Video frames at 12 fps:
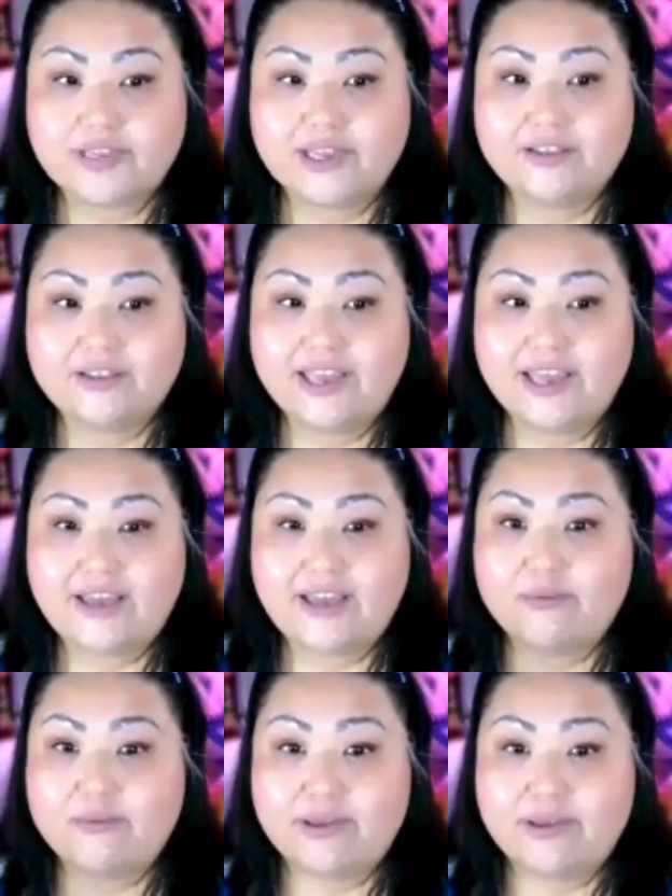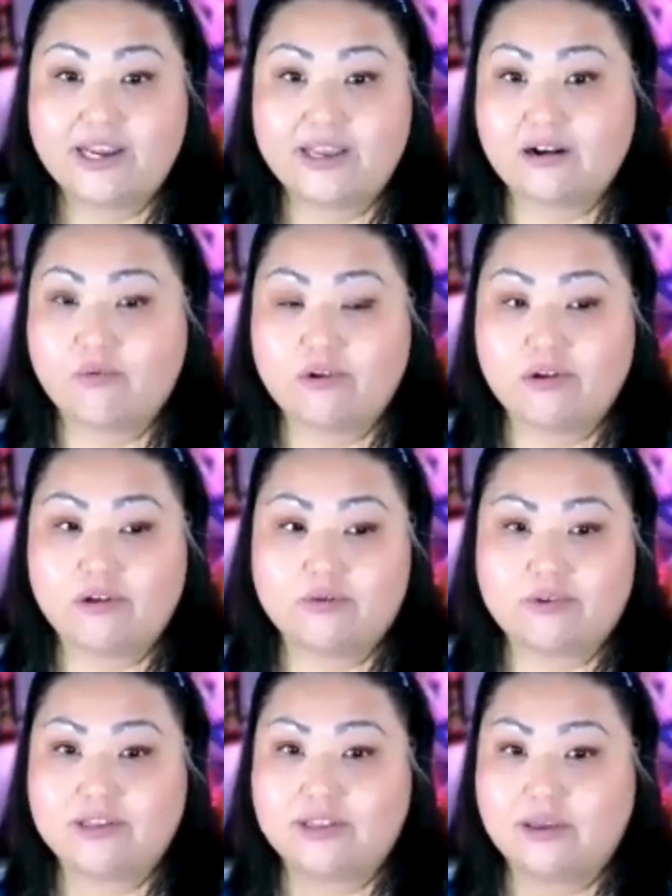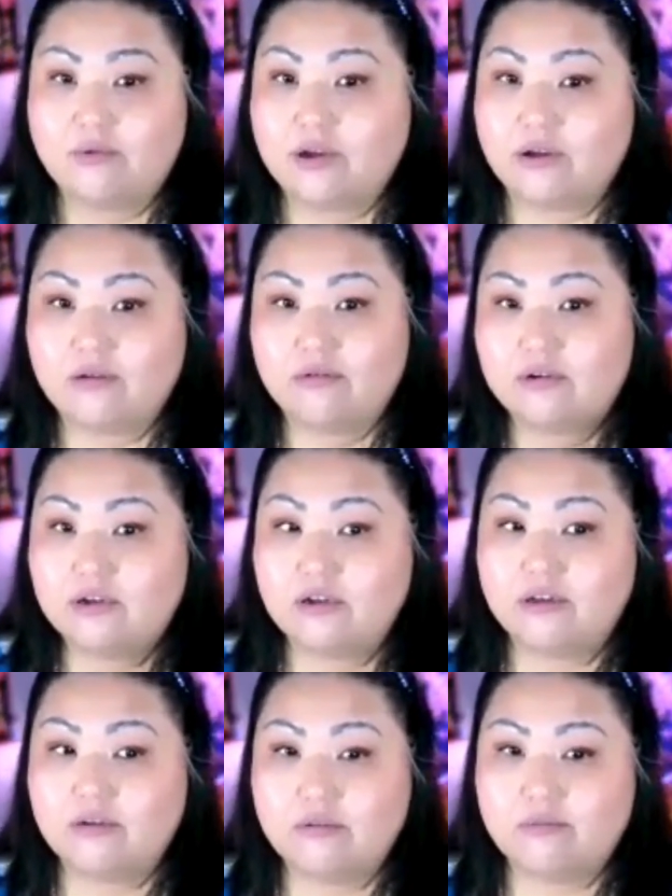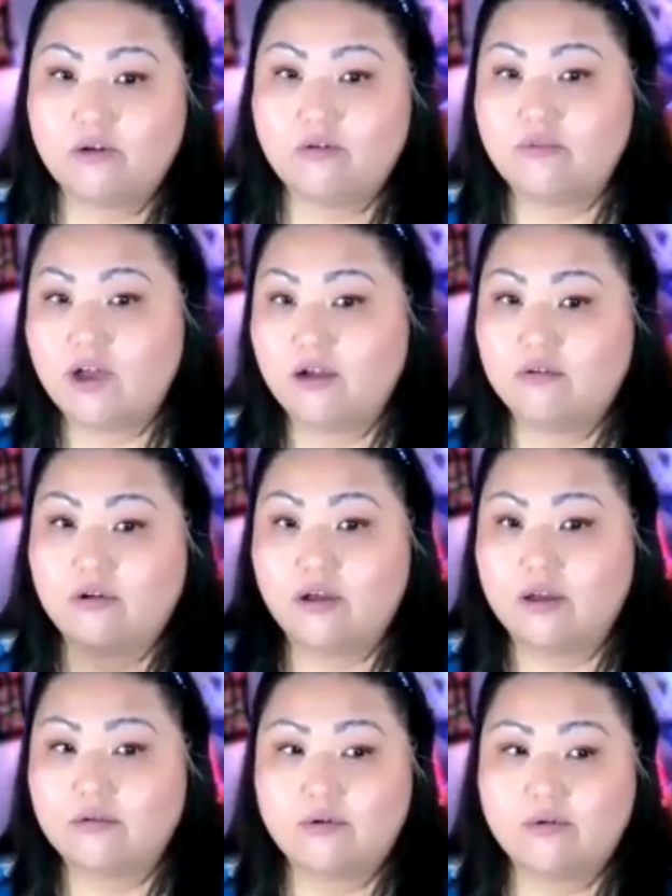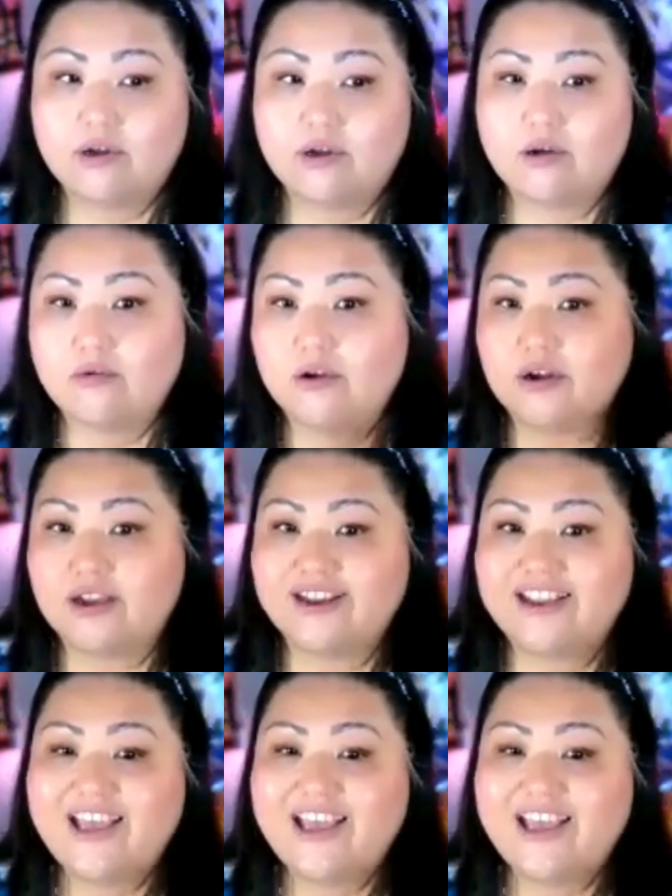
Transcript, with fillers: And look at everybody in our world. What do they want? I want to go, go viral. I don't want to work.